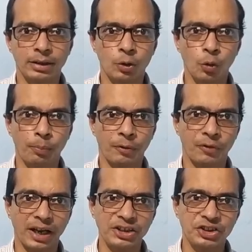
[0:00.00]
to
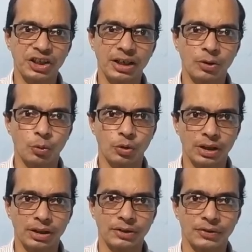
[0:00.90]
preference
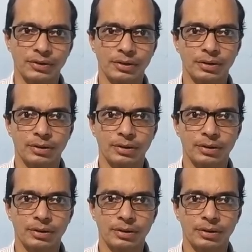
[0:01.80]
shareholders.